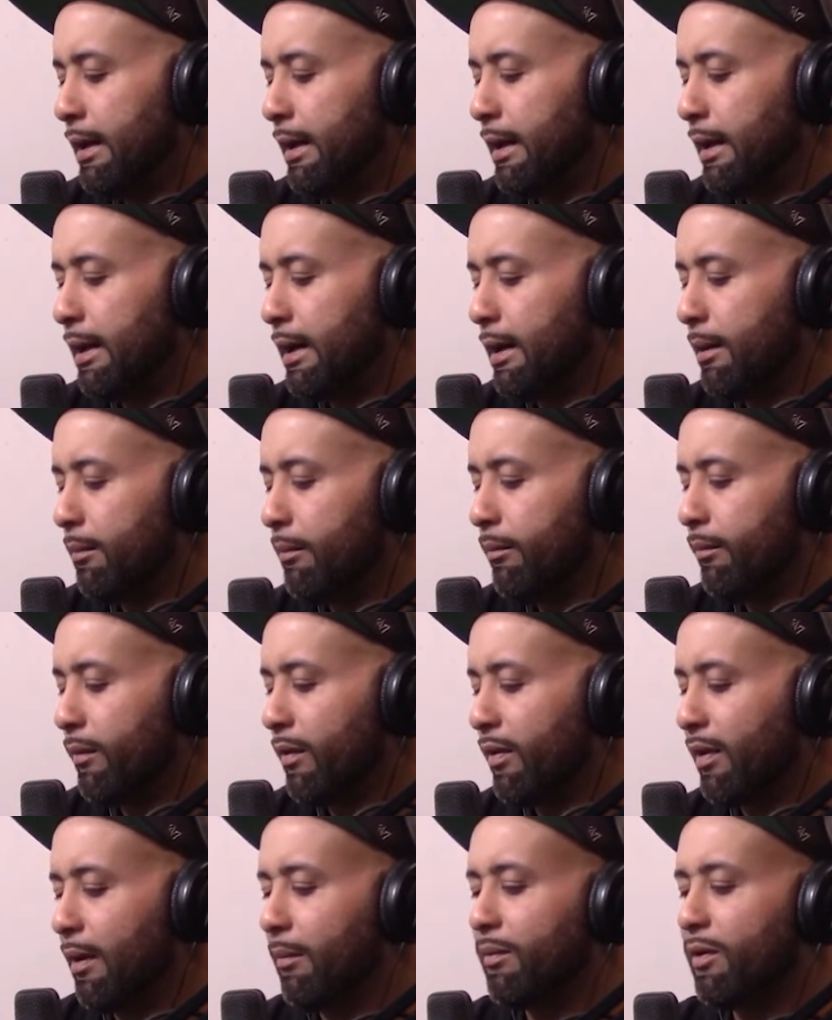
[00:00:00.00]
um,
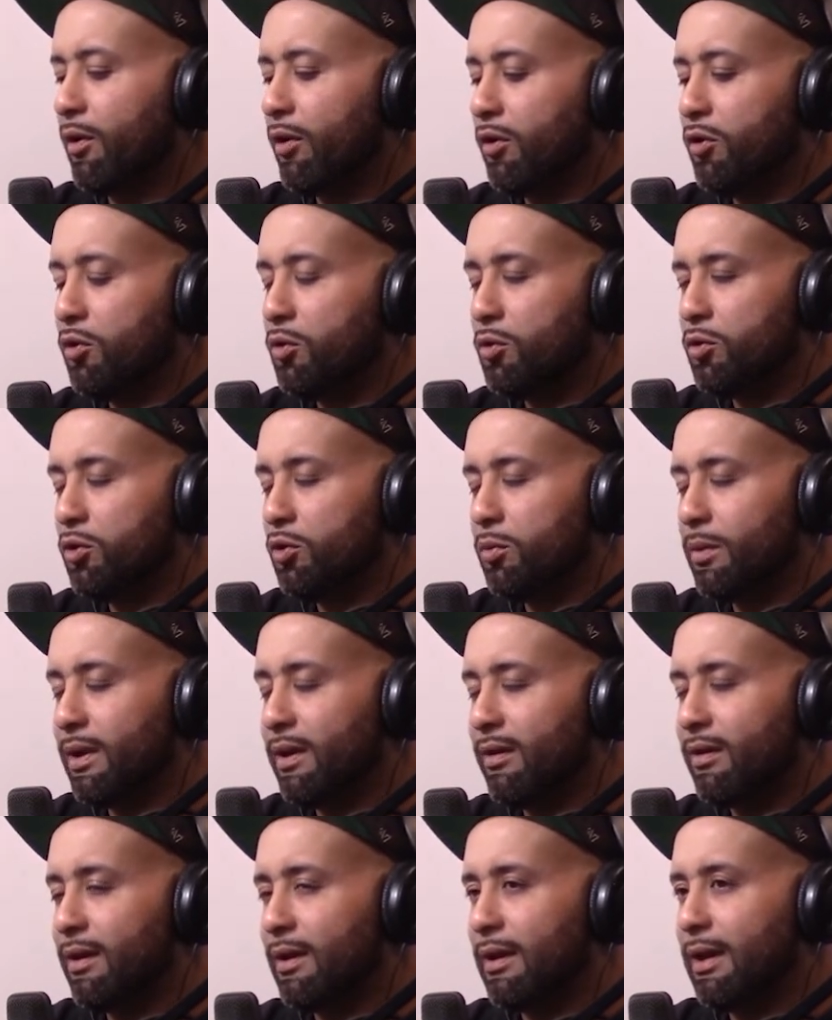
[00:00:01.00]
something on YouTube, and he
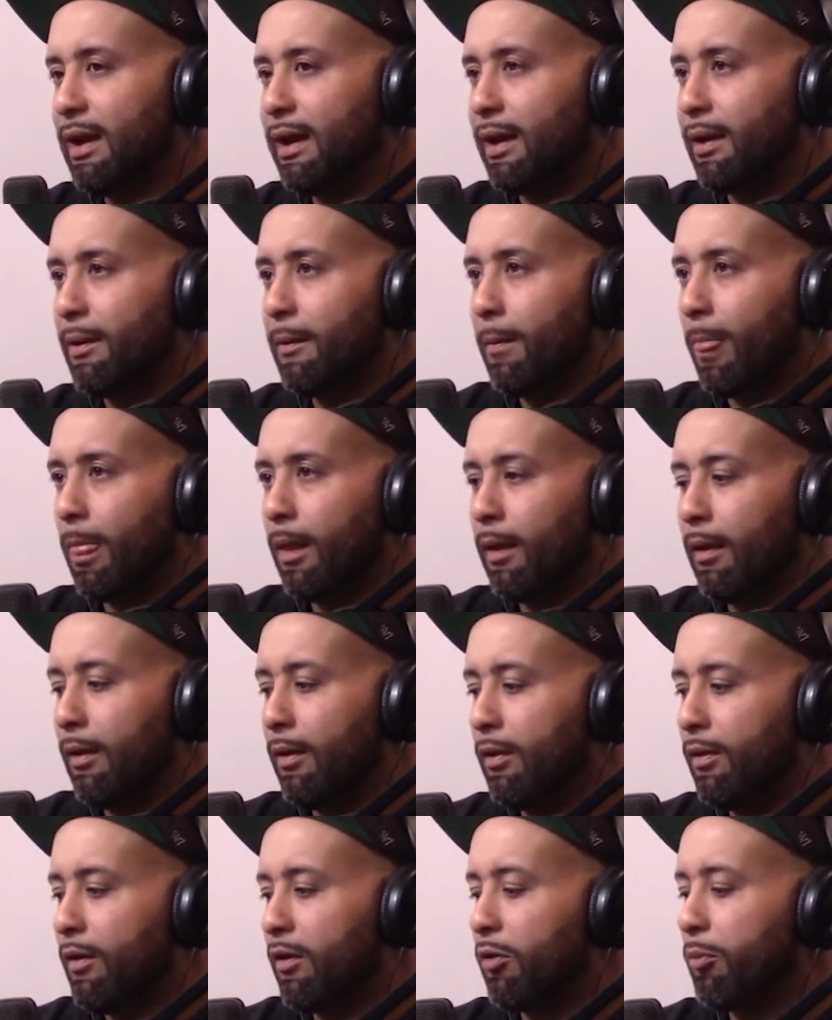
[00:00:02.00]
said like,
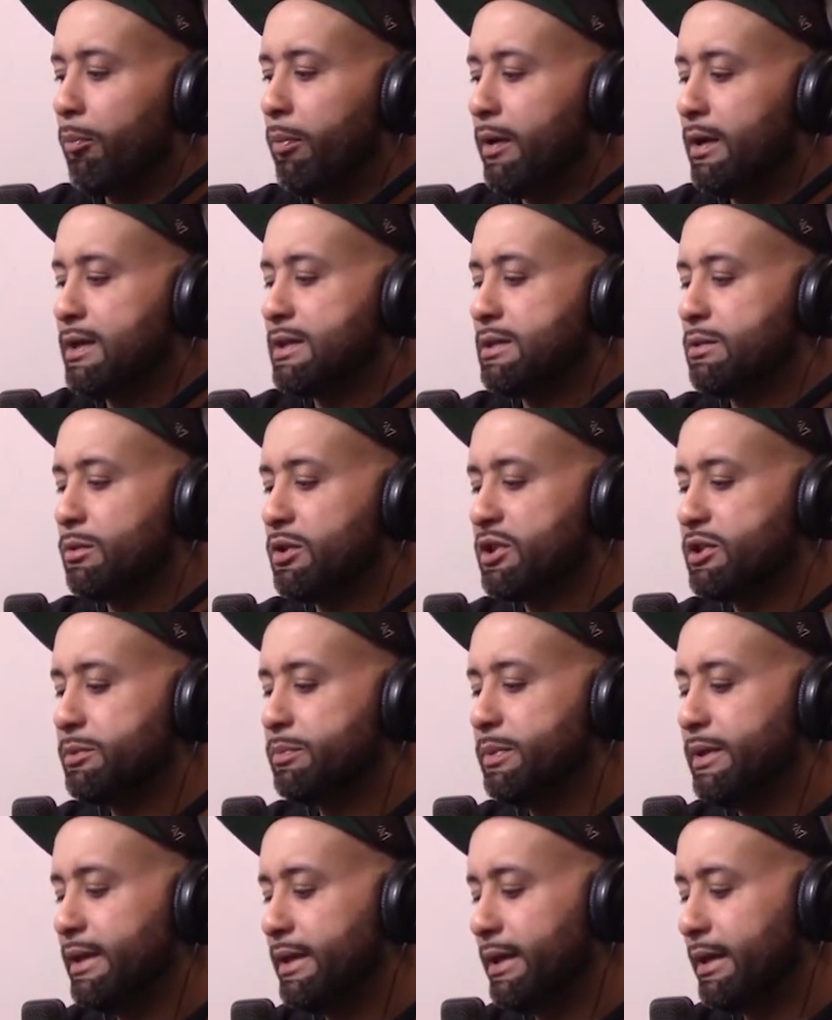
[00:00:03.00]
this person was
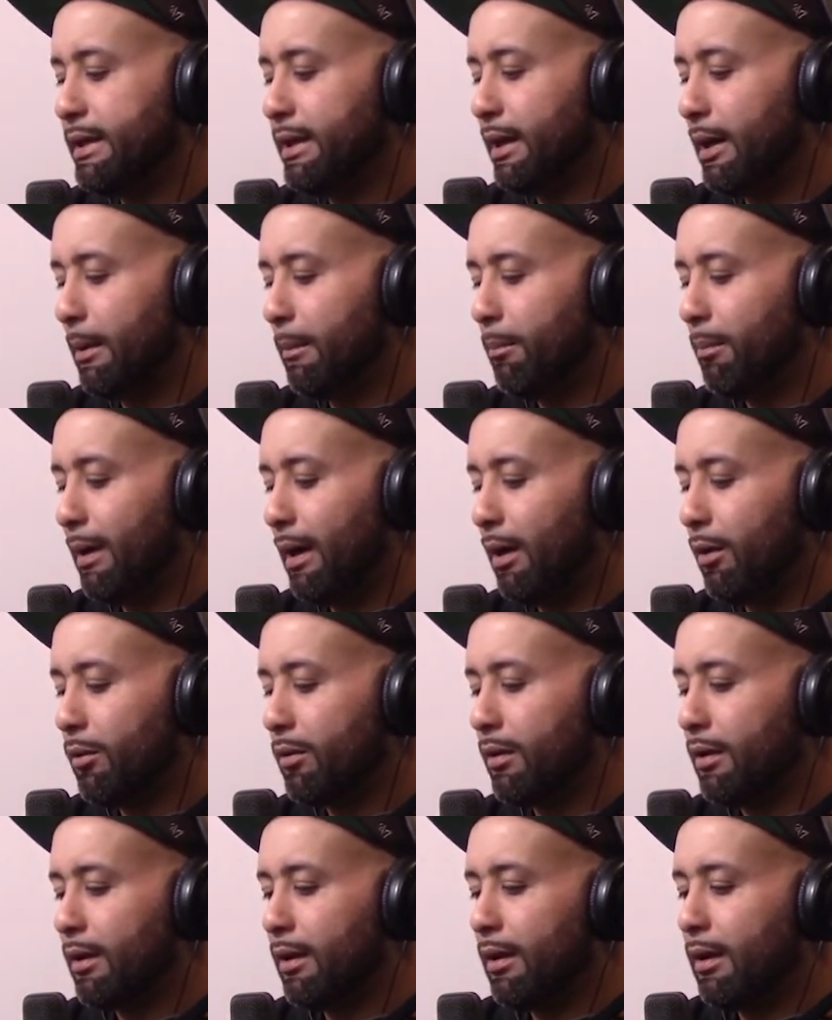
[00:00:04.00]
speaking about
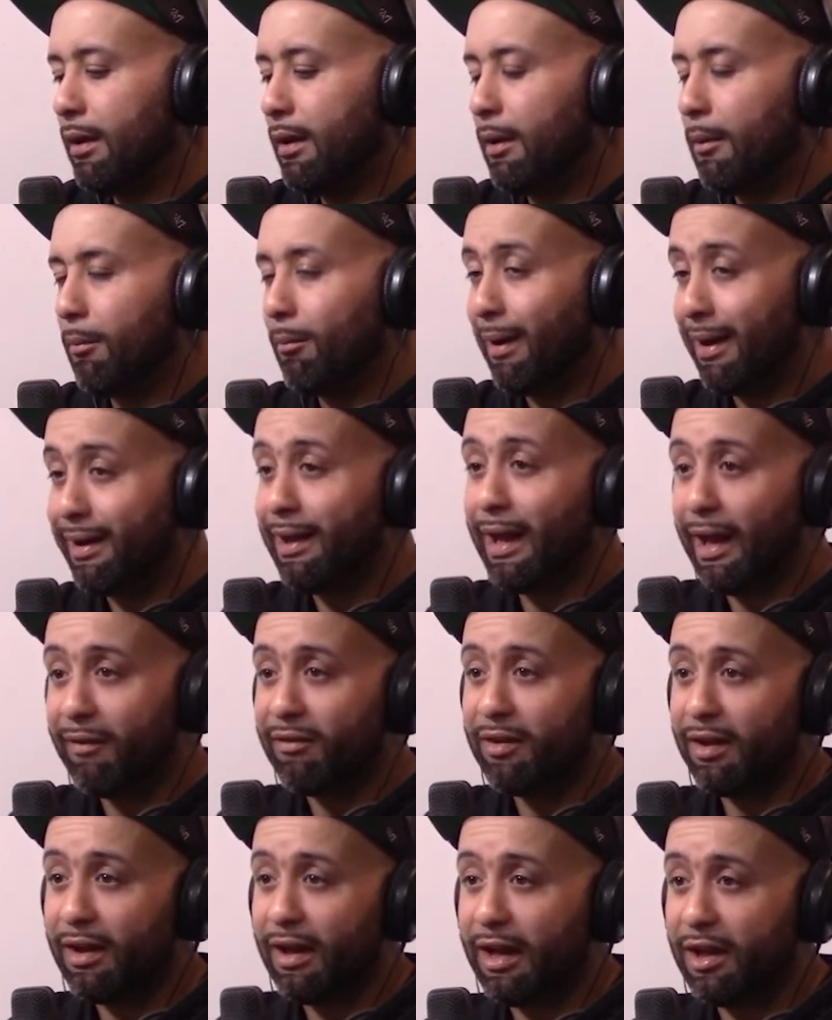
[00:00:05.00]
money
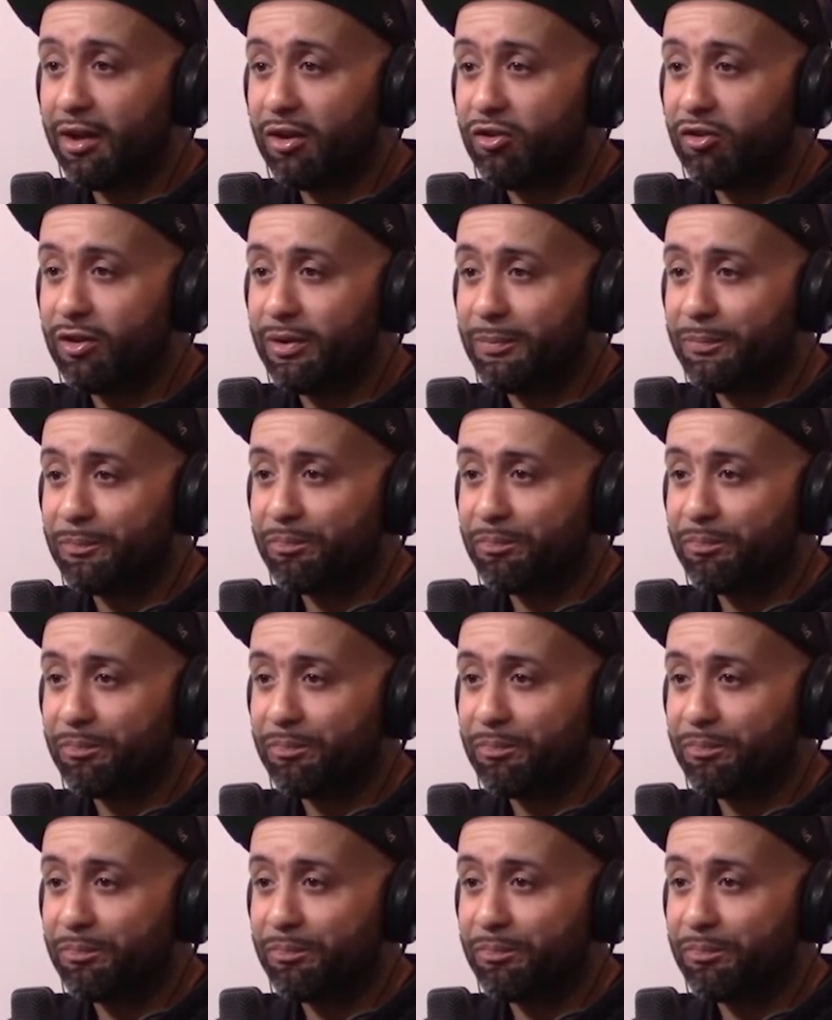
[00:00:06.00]
having an energy.